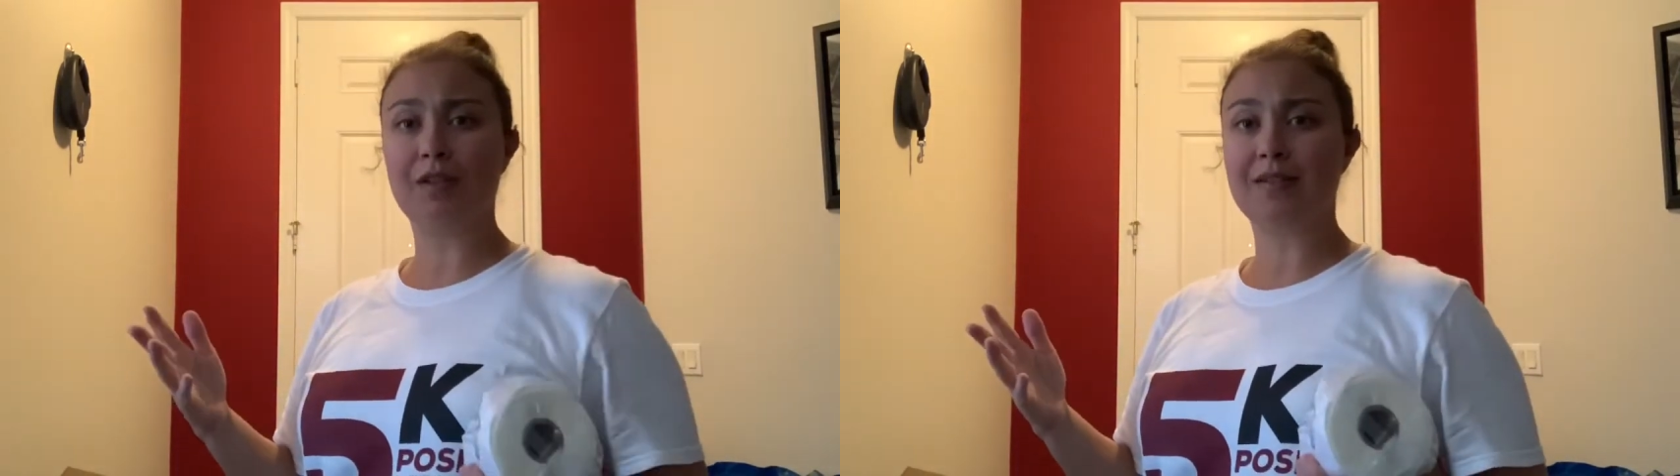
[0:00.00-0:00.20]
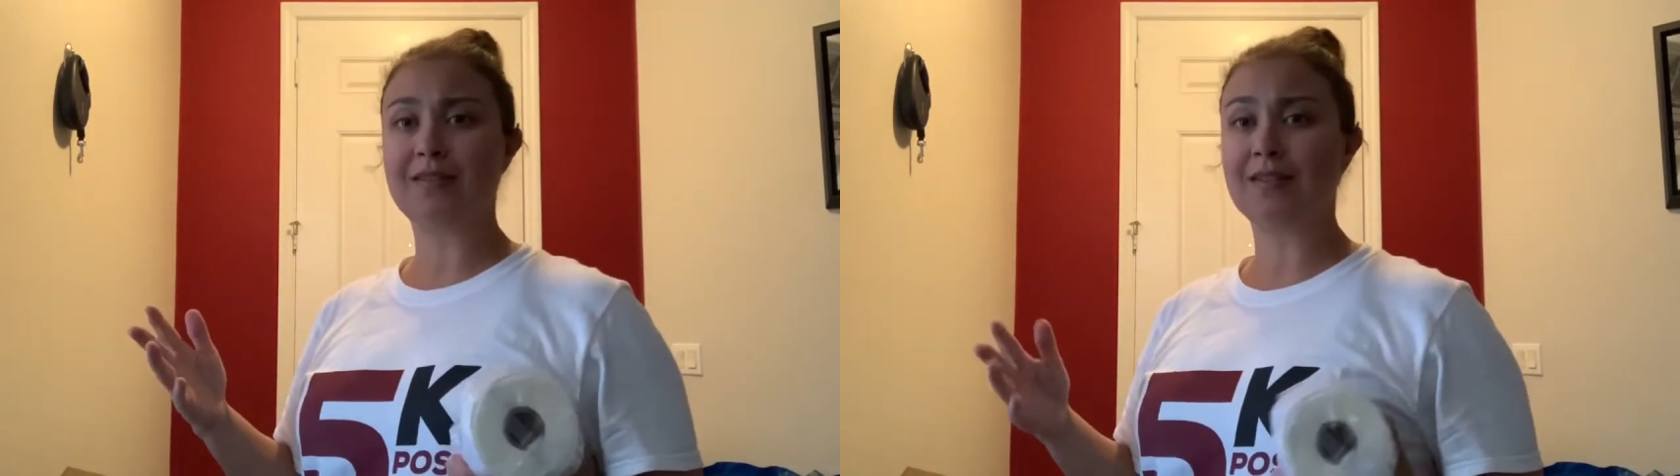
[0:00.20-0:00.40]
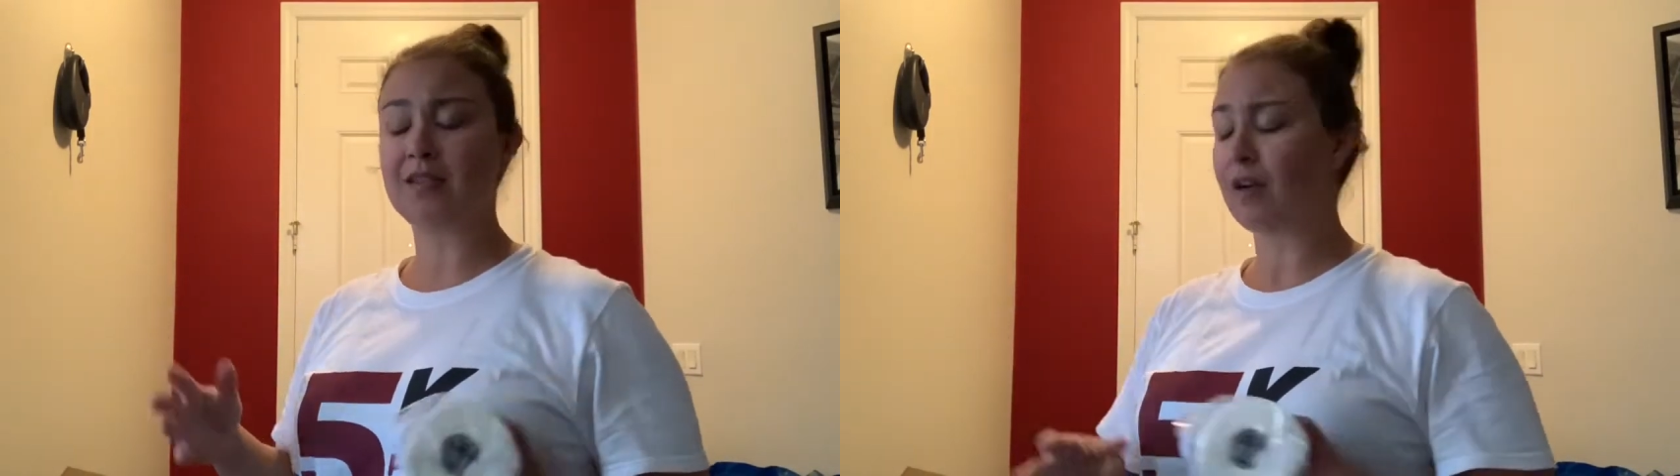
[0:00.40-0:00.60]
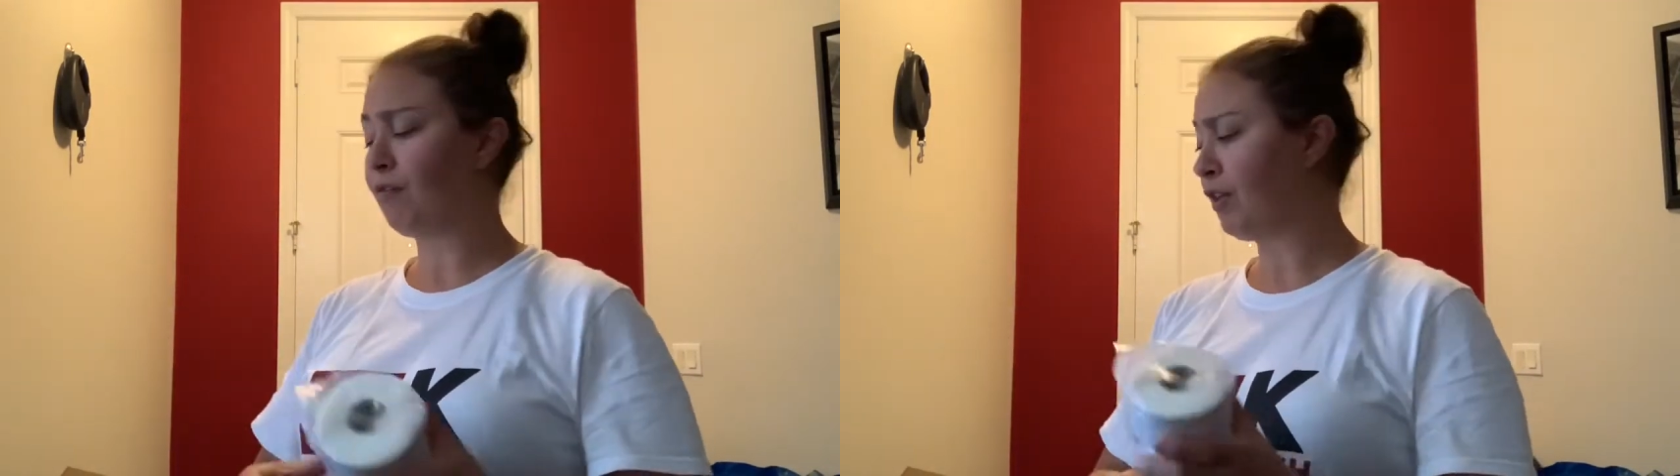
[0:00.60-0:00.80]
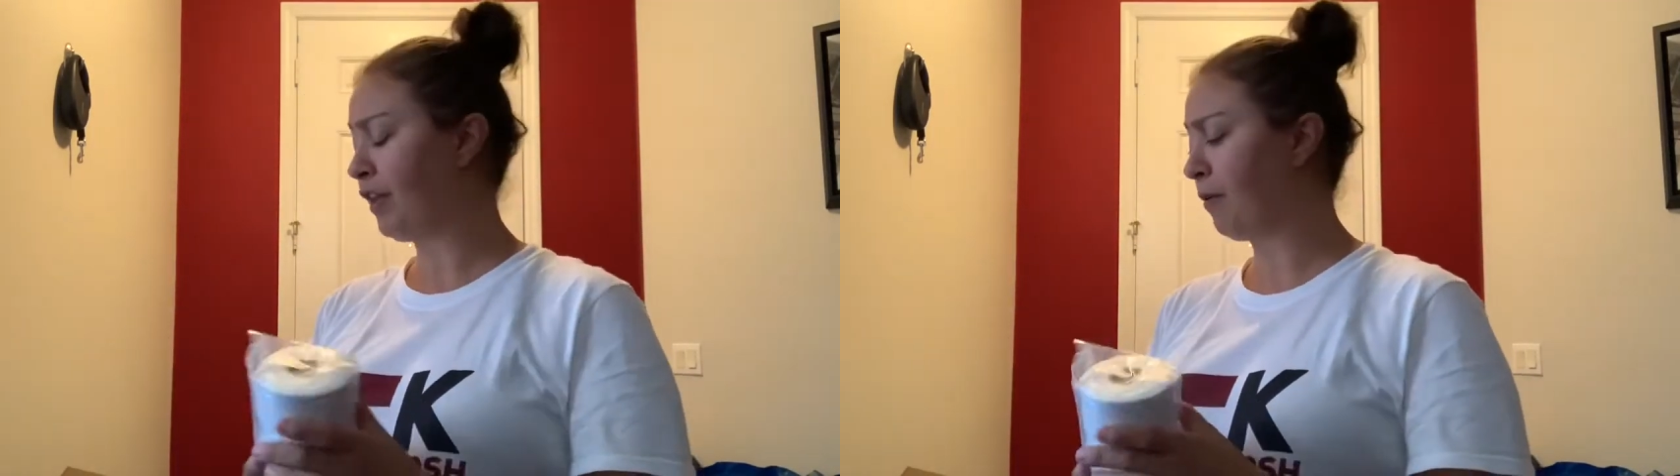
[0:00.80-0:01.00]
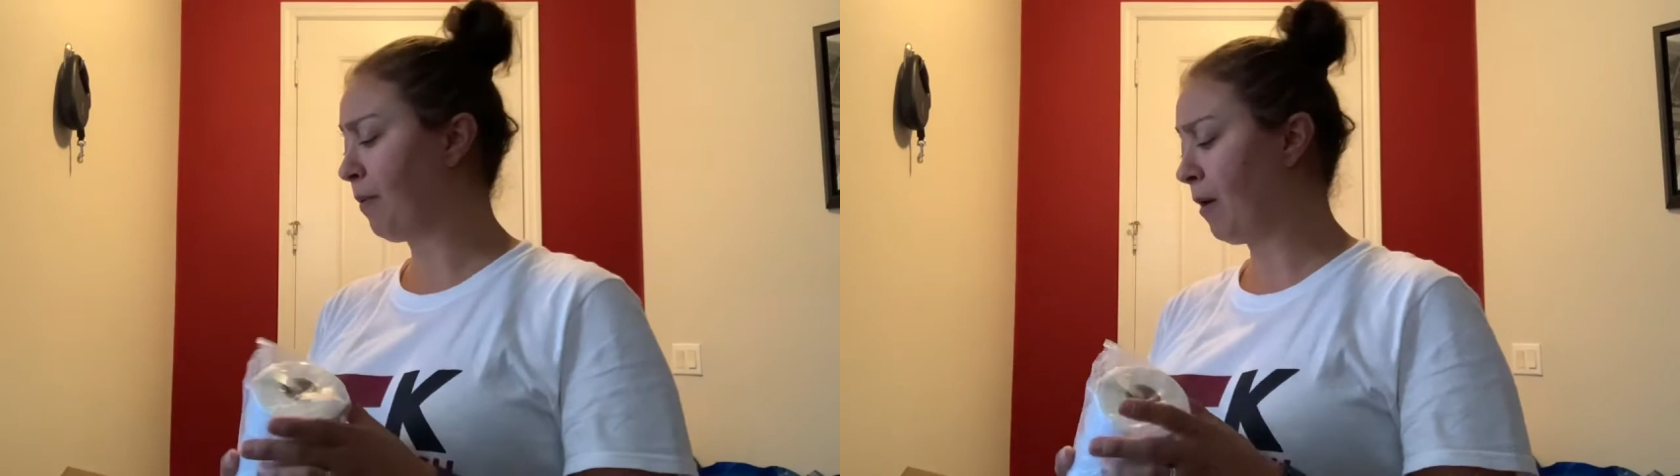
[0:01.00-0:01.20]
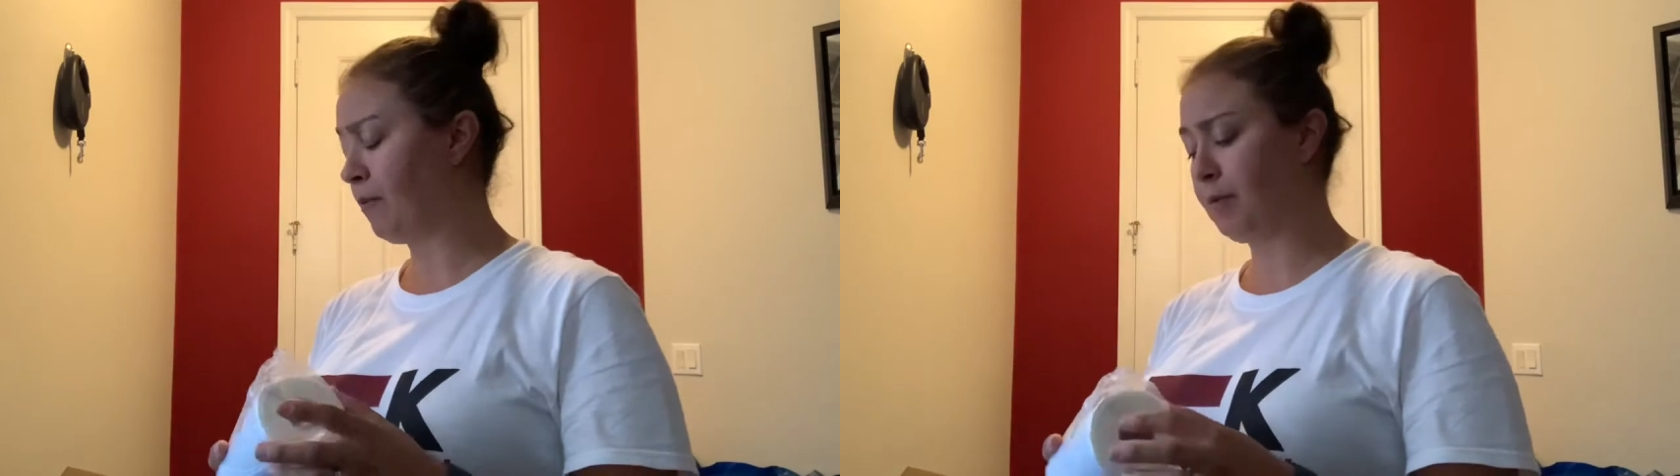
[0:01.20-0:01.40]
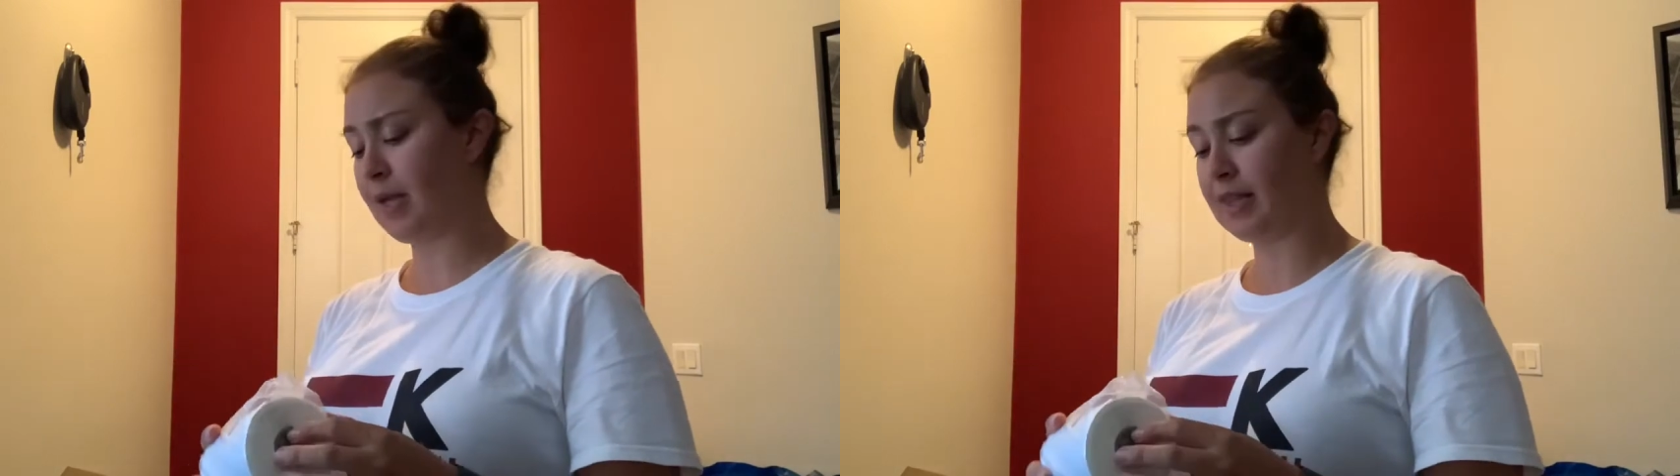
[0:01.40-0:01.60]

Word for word: listings and everything probably at